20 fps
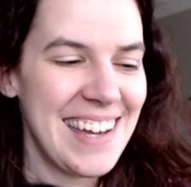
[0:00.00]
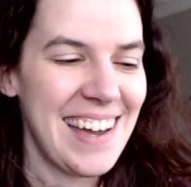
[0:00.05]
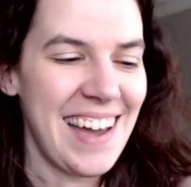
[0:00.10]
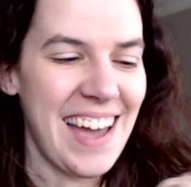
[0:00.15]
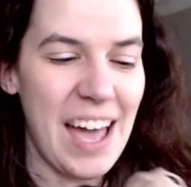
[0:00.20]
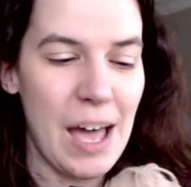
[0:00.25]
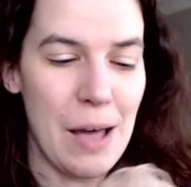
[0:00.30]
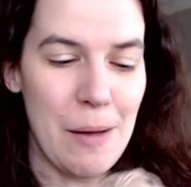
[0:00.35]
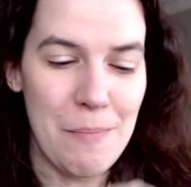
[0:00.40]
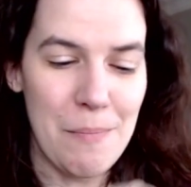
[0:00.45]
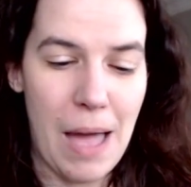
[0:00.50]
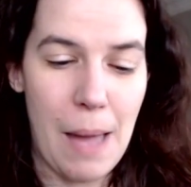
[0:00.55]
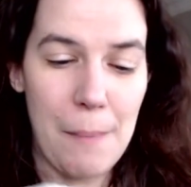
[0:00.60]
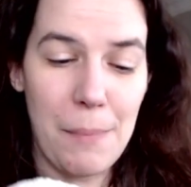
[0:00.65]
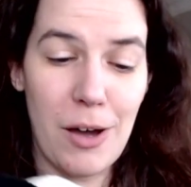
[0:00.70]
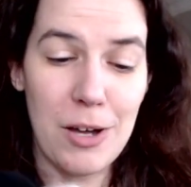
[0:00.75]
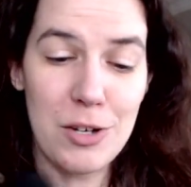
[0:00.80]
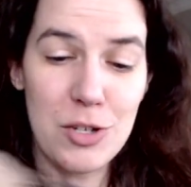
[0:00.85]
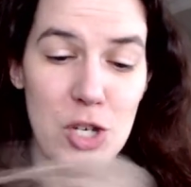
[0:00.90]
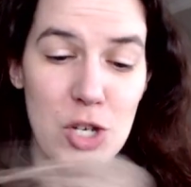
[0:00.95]
I
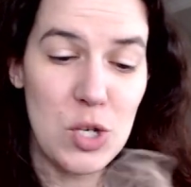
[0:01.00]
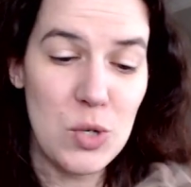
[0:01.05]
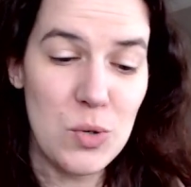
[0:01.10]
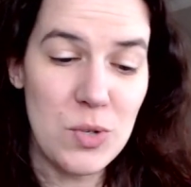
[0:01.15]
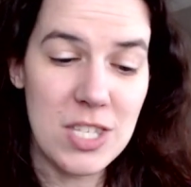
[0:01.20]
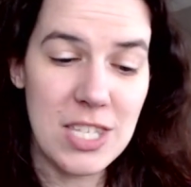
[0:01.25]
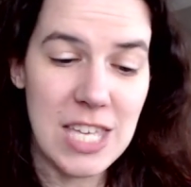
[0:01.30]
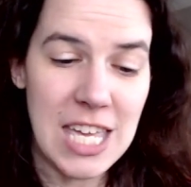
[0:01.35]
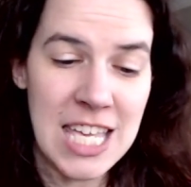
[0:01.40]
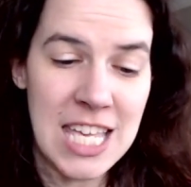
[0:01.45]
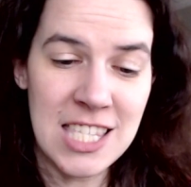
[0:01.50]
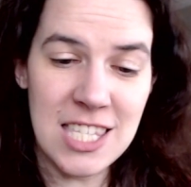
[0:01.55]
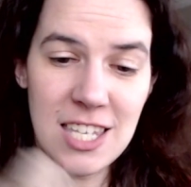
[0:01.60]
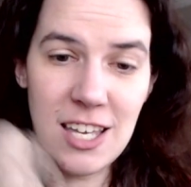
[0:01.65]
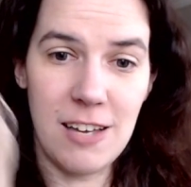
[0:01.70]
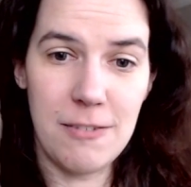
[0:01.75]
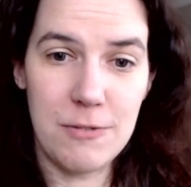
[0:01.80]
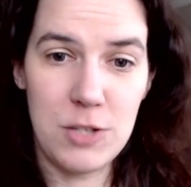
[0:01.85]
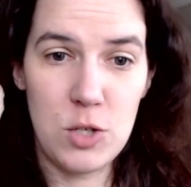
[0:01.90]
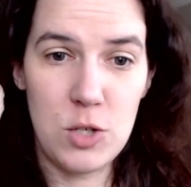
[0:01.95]
bought two skeins
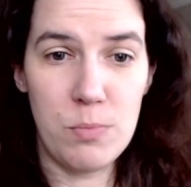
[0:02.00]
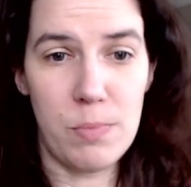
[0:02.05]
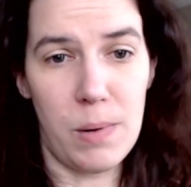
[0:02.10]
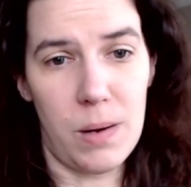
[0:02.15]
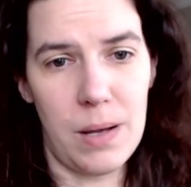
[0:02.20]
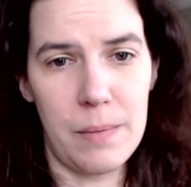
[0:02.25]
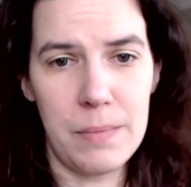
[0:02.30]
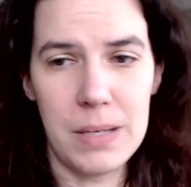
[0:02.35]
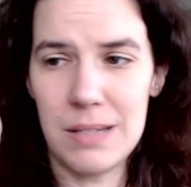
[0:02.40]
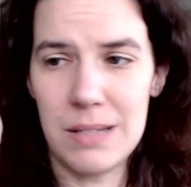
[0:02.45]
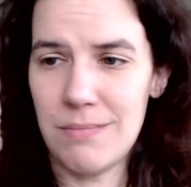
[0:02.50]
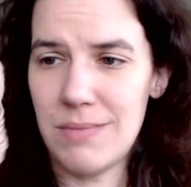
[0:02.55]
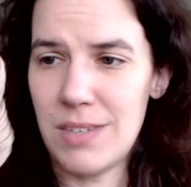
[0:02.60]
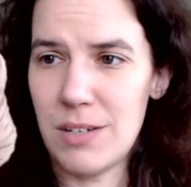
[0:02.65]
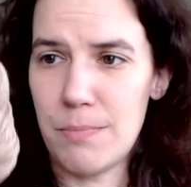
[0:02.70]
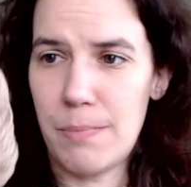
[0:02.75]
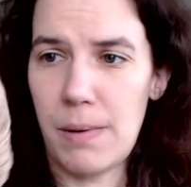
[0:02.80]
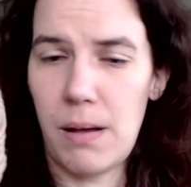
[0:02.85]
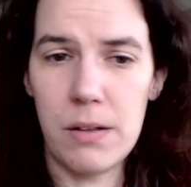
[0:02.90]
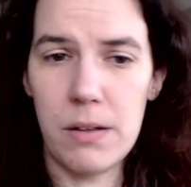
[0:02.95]
of they're
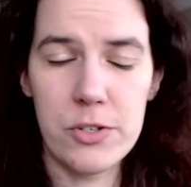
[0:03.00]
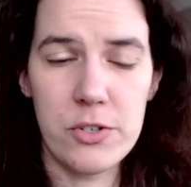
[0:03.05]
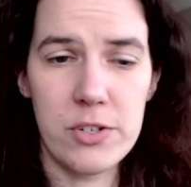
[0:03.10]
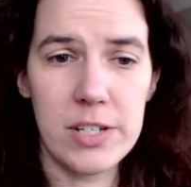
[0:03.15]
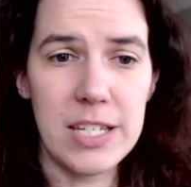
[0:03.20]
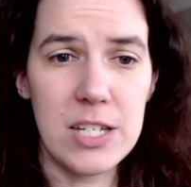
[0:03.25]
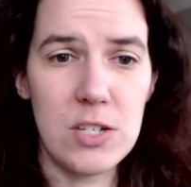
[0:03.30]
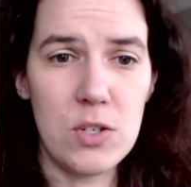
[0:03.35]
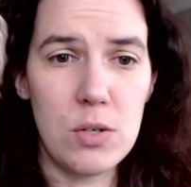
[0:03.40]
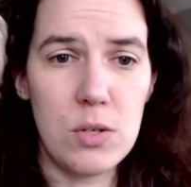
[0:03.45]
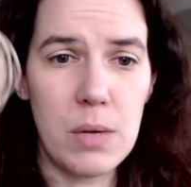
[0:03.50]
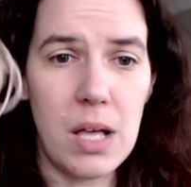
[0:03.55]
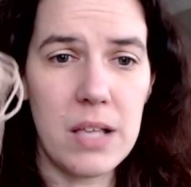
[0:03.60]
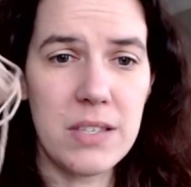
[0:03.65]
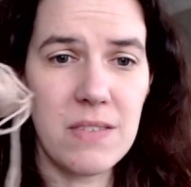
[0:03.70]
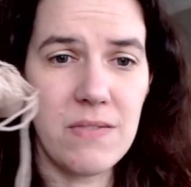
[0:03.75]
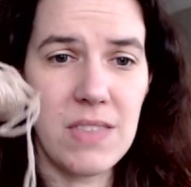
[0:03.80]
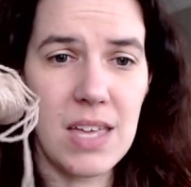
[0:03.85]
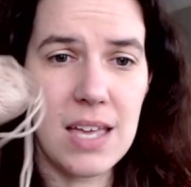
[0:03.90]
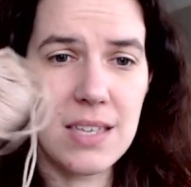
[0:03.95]
balls really, 2 balls
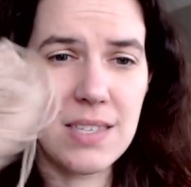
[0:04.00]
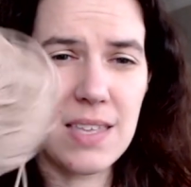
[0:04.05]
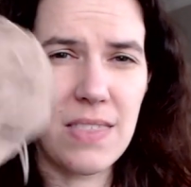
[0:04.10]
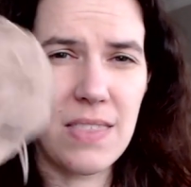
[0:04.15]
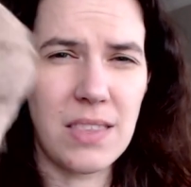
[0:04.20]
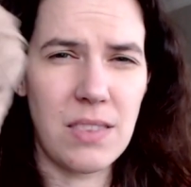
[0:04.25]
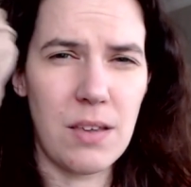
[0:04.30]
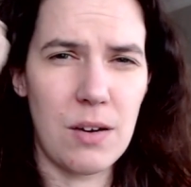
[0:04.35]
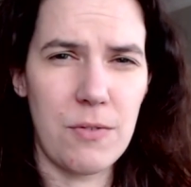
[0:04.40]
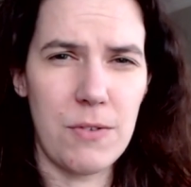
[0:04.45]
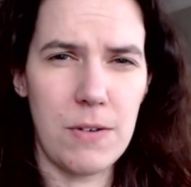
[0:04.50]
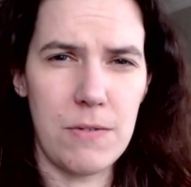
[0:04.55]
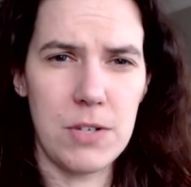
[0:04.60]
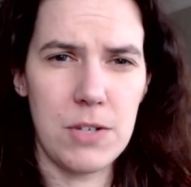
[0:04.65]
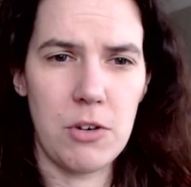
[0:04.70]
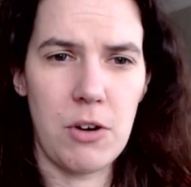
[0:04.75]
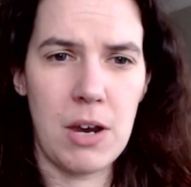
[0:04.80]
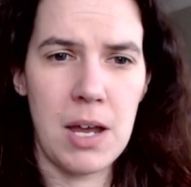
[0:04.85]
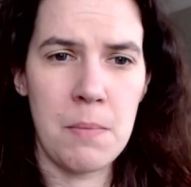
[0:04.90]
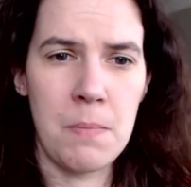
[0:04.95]
of this. I think they're 50
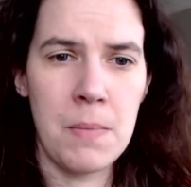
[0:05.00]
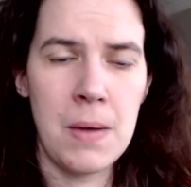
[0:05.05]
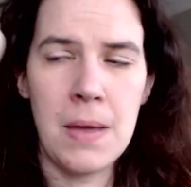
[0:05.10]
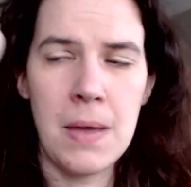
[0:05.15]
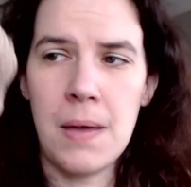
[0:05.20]
gram.